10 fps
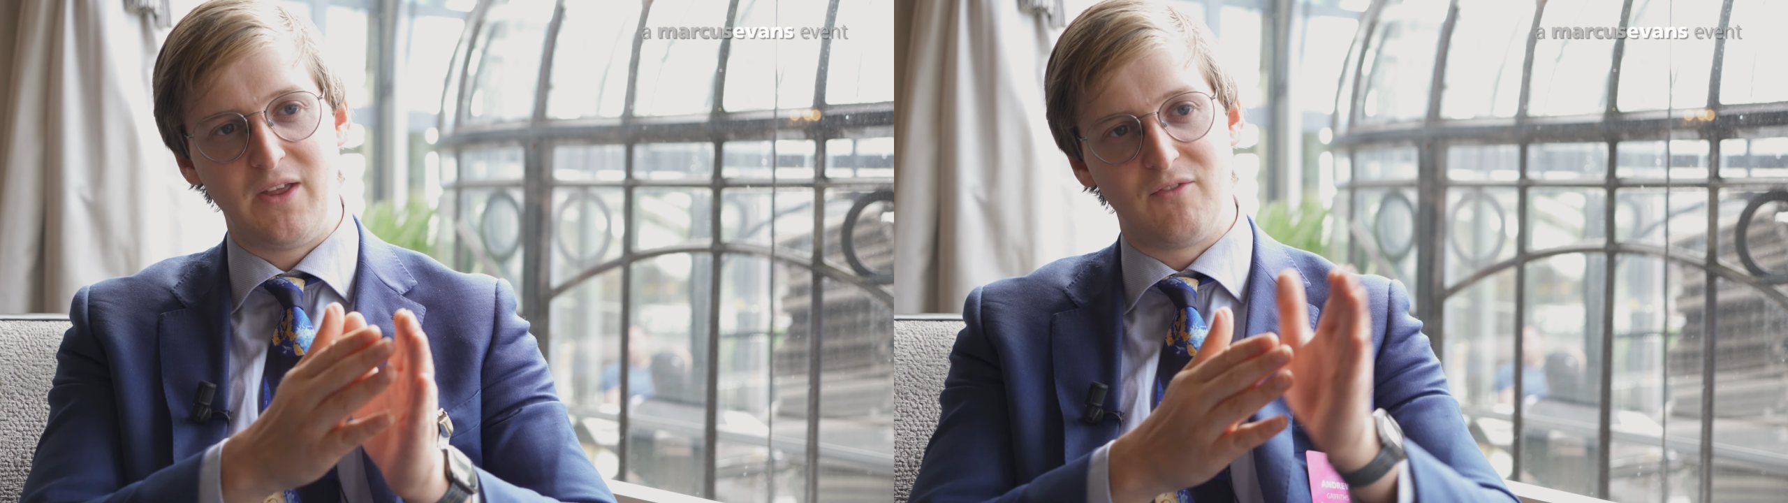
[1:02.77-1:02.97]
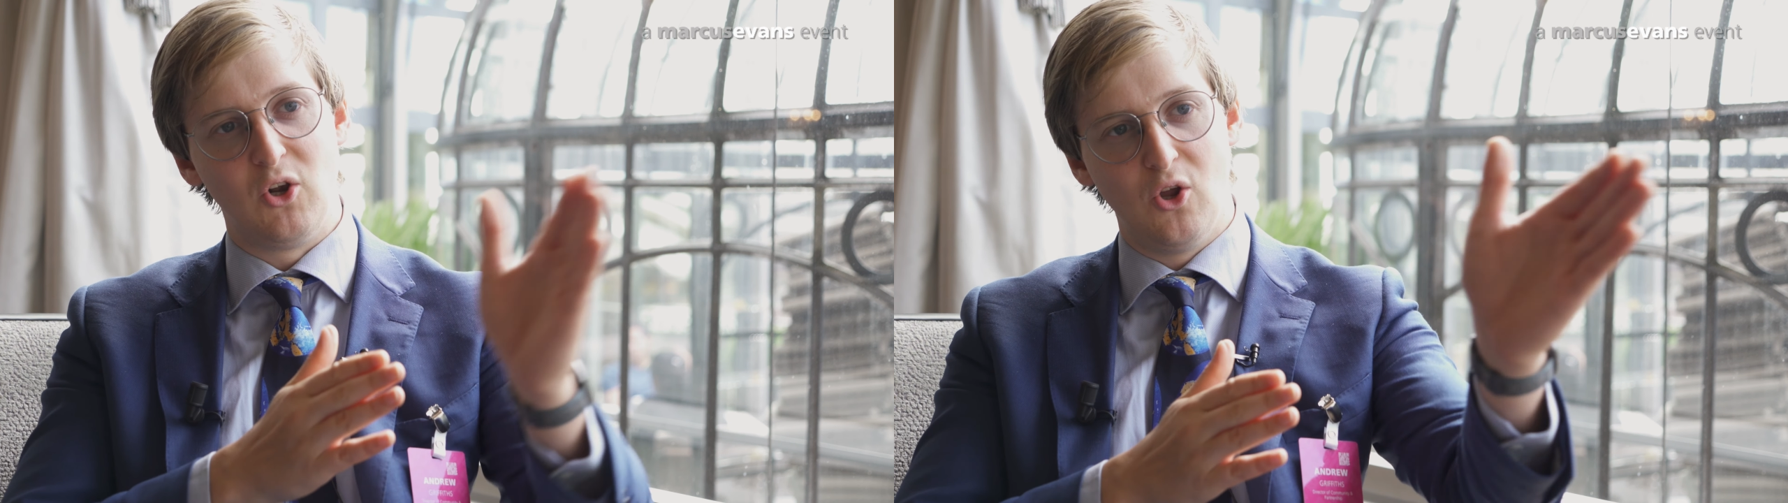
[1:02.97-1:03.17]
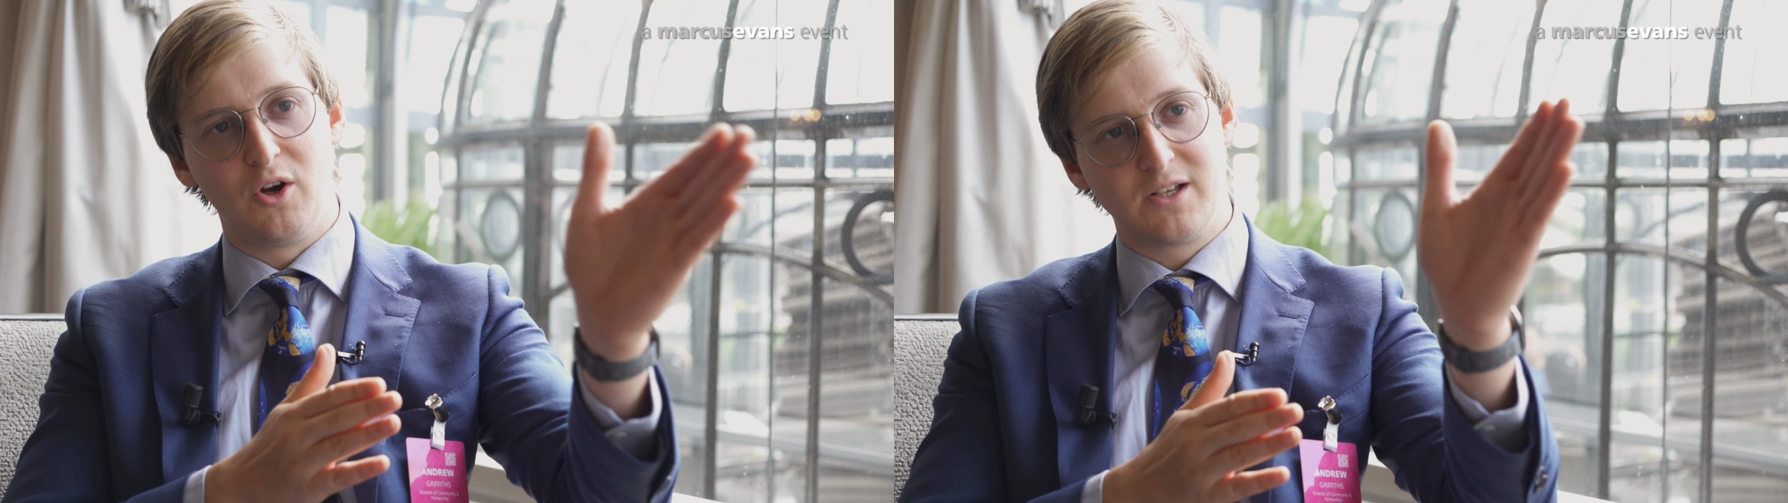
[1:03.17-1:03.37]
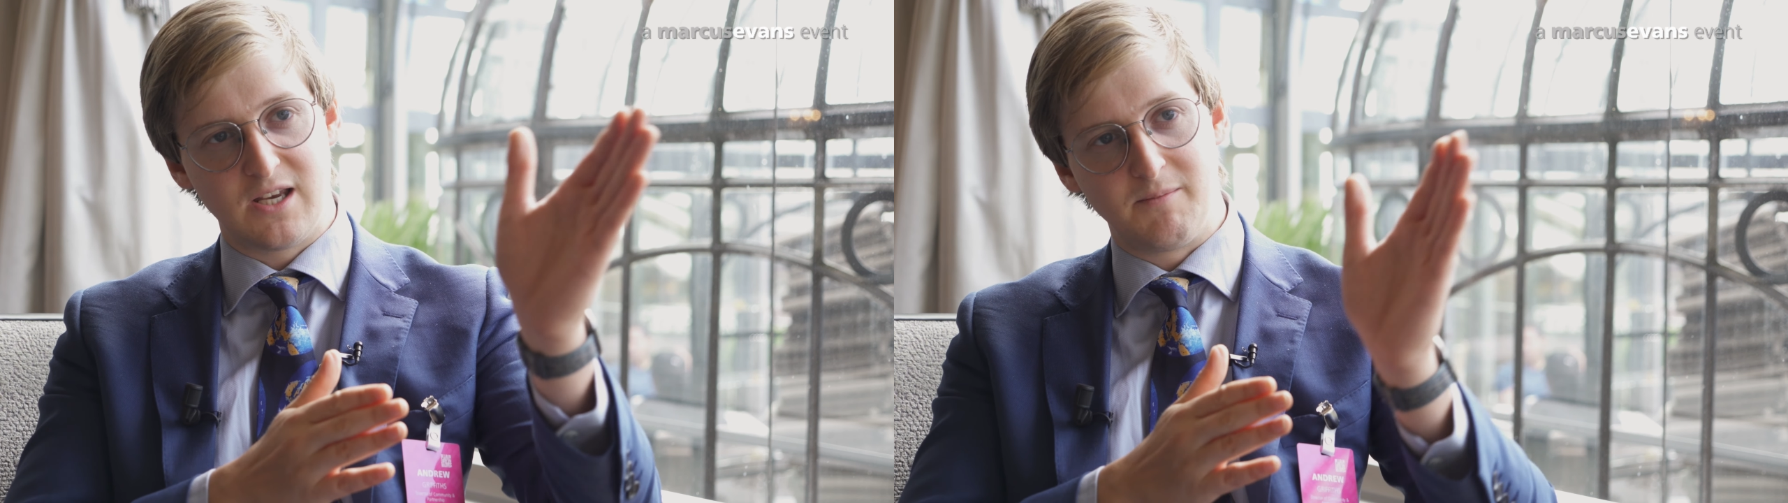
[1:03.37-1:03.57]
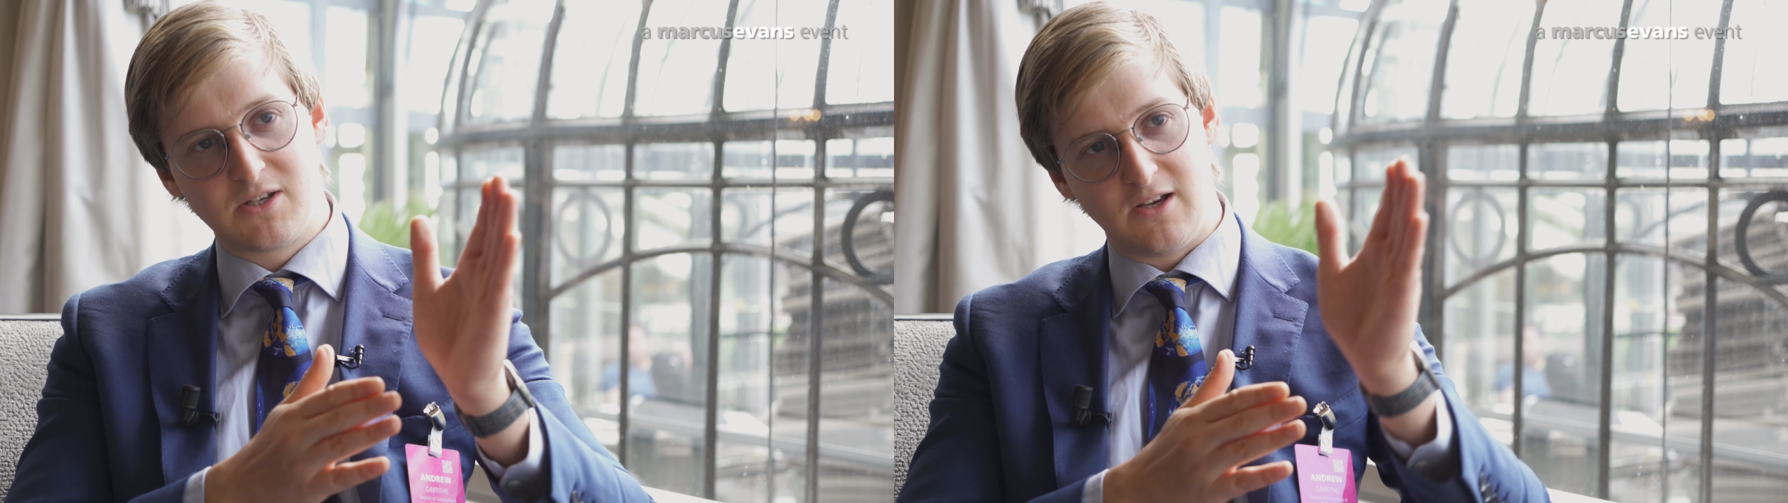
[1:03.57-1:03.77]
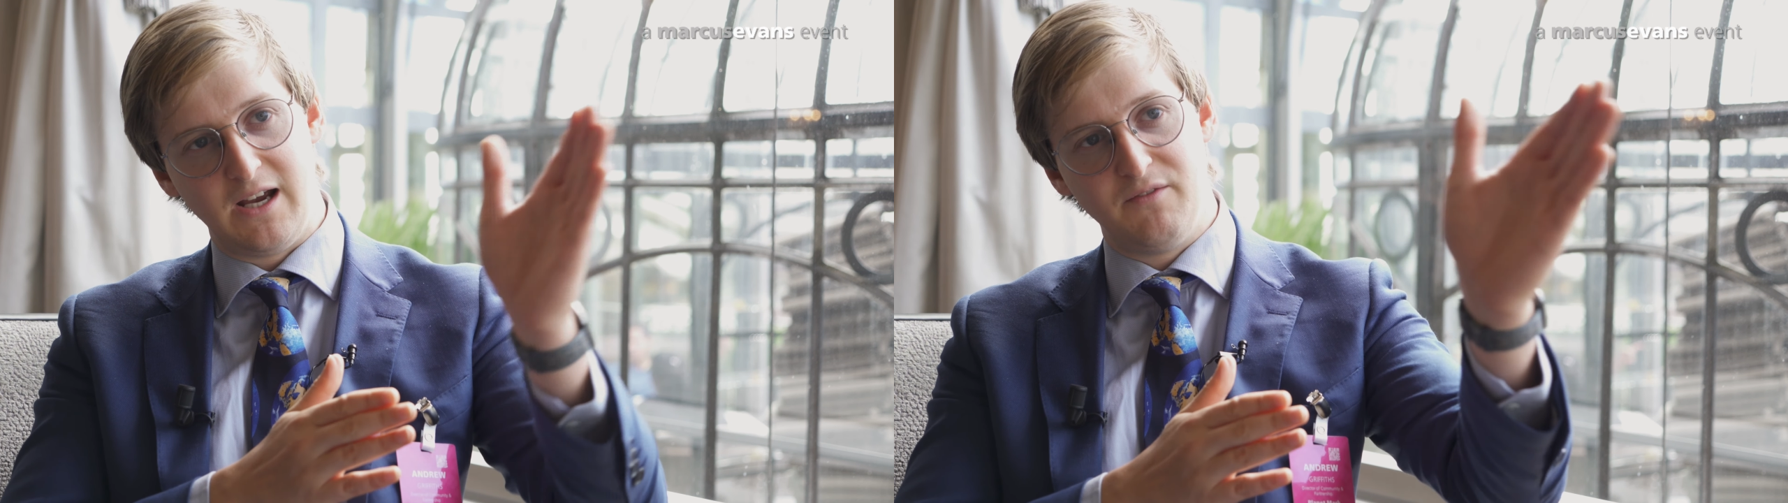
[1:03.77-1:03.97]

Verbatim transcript: they have a longer term sight